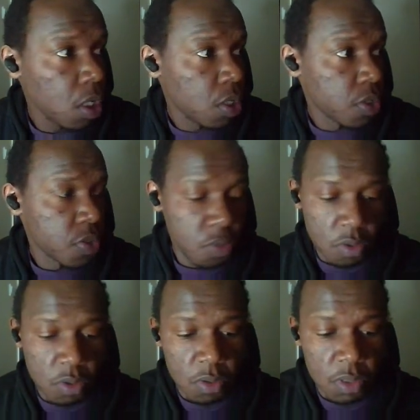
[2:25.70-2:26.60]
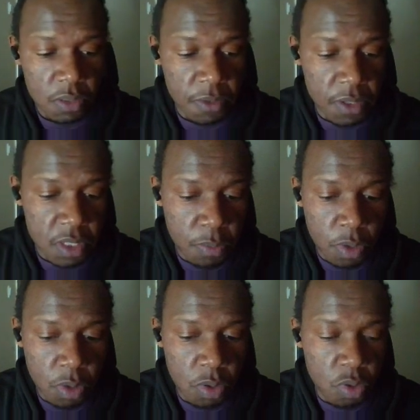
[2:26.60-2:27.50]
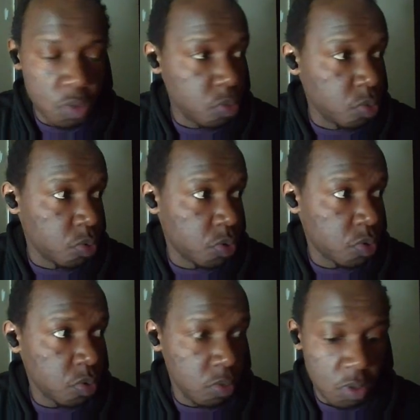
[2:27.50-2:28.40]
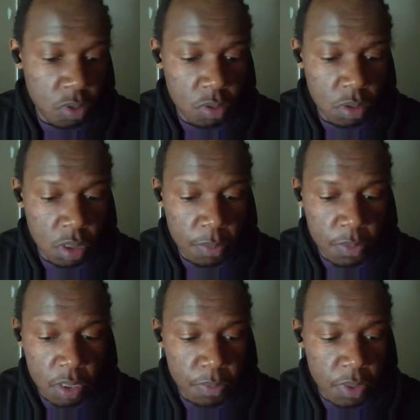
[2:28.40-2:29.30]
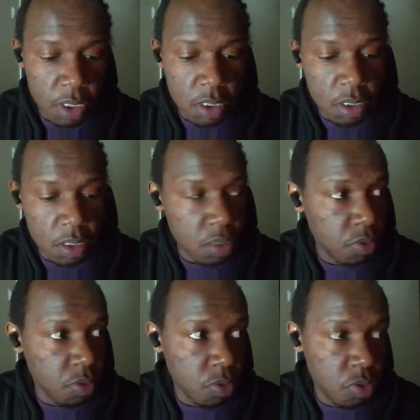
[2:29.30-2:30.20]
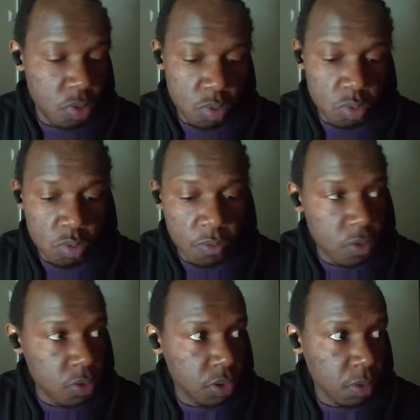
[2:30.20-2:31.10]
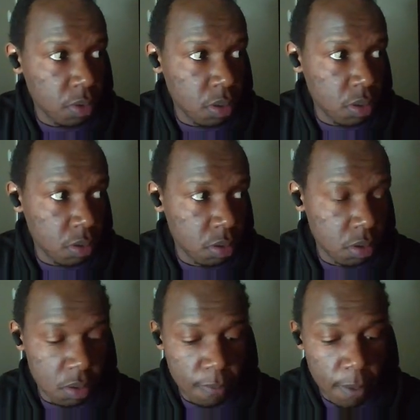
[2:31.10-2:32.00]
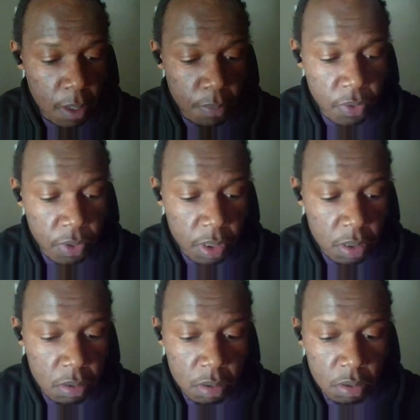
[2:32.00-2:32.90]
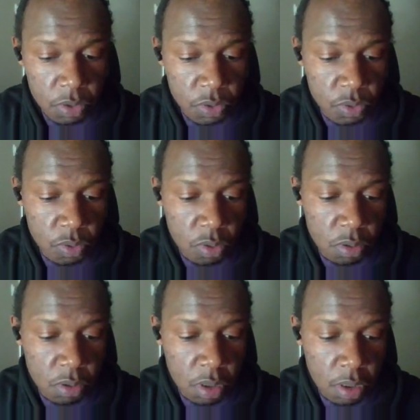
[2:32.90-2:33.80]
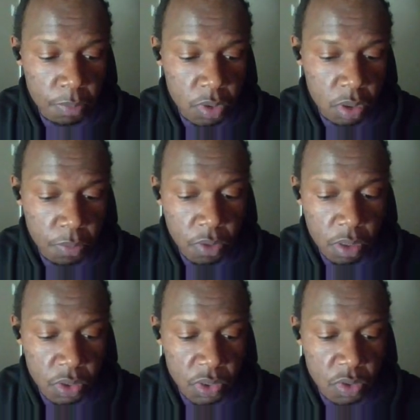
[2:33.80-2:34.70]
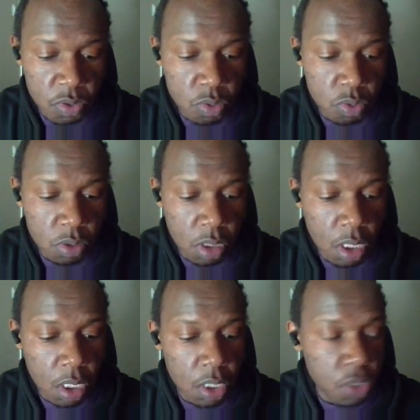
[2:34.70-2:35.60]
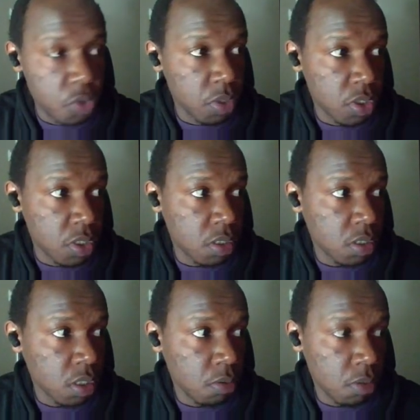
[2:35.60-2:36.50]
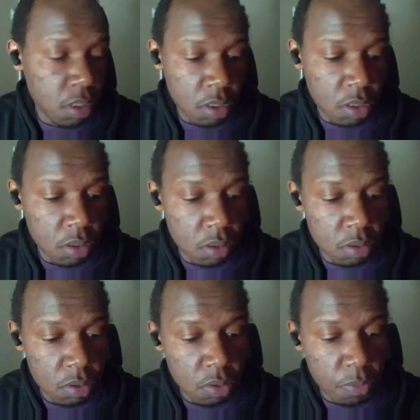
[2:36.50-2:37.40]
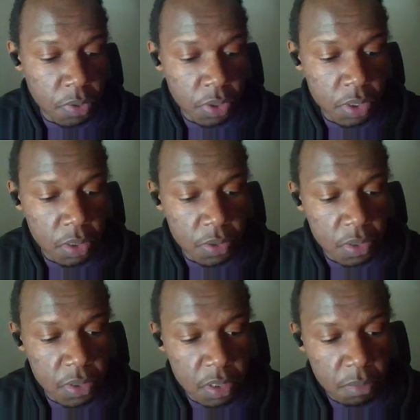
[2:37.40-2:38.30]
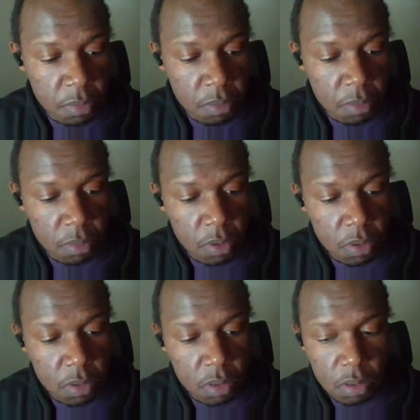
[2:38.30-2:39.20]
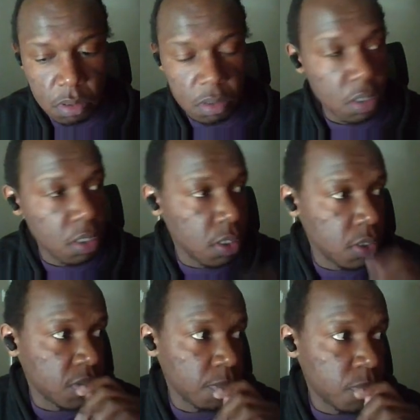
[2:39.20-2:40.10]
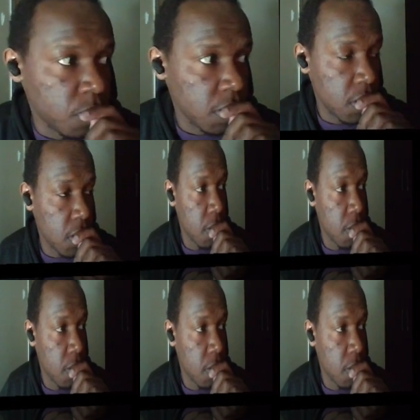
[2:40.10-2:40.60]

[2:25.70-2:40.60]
So as a first step, we're going to sudo apt update, and then we're going to, of course, upgrade sudo apt upgrade just to ensure that our operating system is up to date.